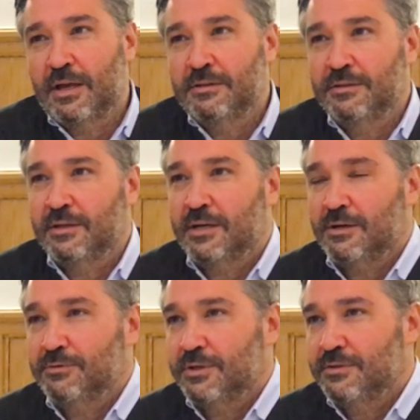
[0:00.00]
did
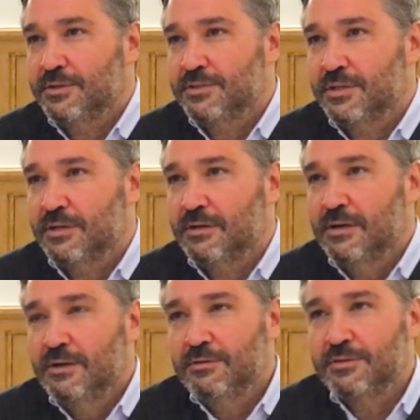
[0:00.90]
encounter
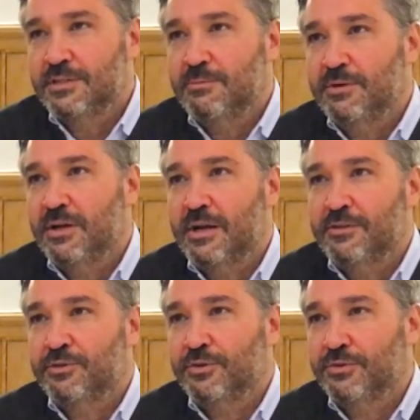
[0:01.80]
this seminar, I
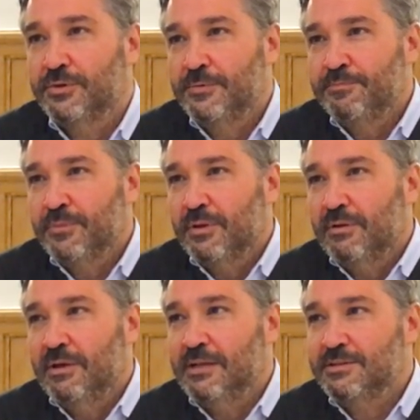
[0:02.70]
thought
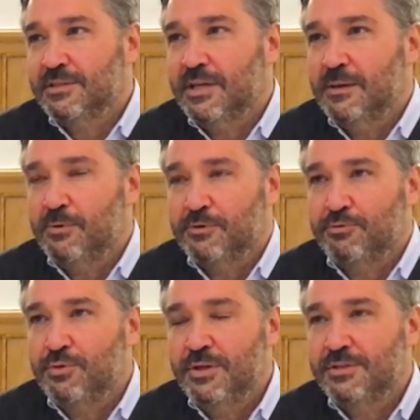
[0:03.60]
landscape or
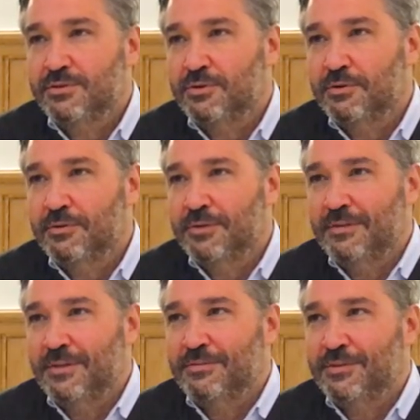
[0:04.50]
trees or
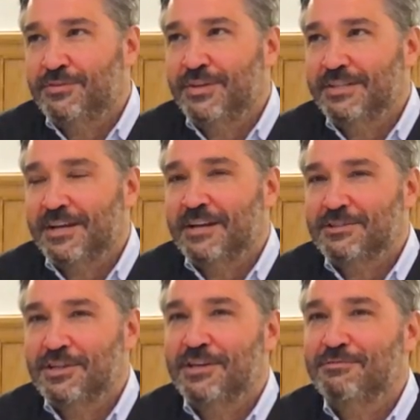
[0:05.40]
these things are
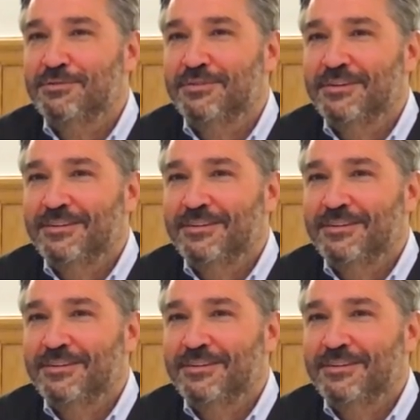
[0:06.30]
actually given;